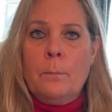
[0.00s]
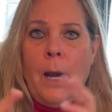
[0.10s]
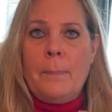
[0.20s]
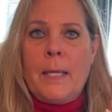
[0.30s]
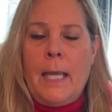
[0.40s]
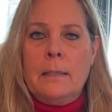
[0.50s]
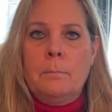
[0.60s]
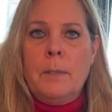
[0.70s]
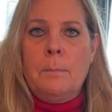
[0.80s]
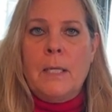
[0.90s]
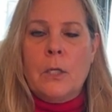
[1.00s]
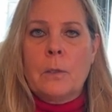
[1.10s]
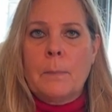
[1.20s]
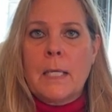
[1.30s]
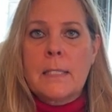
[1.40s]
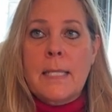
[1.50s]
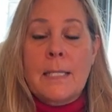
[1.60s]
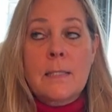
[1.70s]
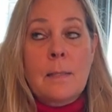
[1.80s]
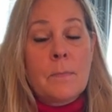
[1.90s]
propagate and be bigger, because
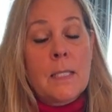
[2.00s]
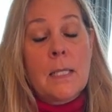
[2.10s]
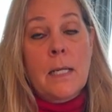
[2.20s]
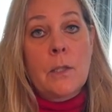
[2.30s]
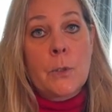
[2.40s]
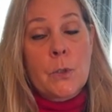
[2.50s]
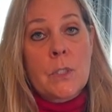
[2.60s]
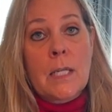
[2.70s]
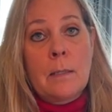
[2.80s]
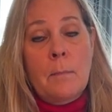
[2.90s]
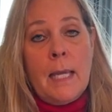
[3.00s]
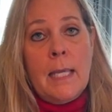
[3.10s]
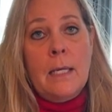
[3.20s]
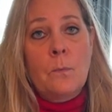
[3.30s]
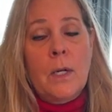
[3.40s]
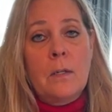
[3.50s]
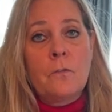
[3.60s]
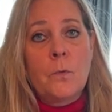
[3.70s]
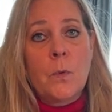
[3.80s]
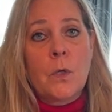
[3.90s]
that's something that I learned in my getting ready
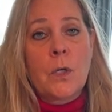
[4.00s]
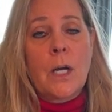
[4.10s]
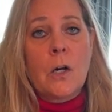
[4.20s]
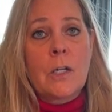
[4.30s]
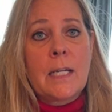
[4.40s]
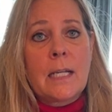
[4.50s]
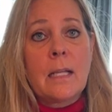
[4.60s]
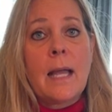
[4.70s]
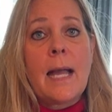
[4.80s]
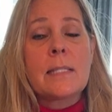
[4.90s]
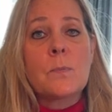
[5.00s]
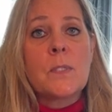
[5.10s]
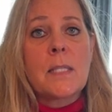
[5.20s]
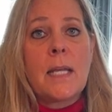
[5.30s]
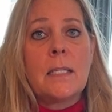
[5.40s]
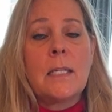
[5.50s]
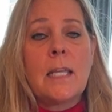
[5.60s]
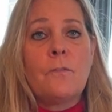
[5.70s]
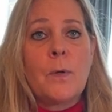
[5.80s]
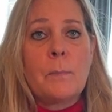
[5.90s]
for gardening class, was that
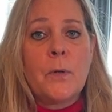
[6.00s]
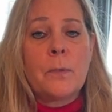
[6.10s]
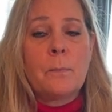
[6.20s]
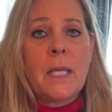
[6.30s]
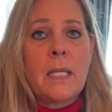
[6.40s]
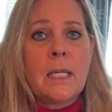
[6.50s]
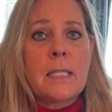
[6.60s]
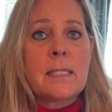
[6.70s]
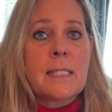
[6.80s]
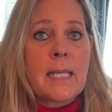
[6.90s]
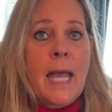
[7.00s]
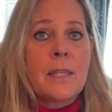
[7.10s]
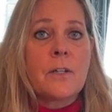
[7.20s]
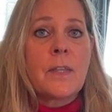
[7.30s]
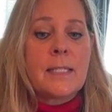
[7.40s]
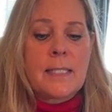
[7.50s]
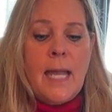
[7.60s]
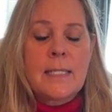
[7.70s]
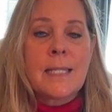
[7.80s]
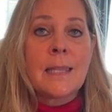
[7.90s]
if we put peonies together, they
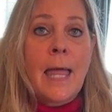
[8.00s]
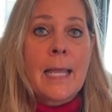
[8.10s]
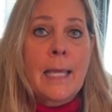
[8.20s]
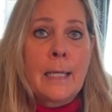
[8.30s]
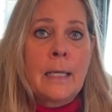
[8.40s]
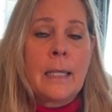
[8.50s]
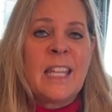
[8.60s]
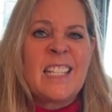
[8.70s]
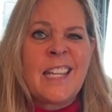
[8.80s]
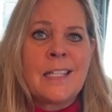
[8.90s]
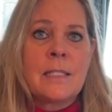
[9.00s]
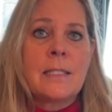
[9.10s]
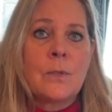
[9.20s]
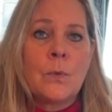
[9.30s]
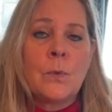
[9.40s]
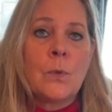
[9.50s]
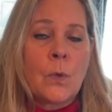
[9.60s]
tend to like it and they tend to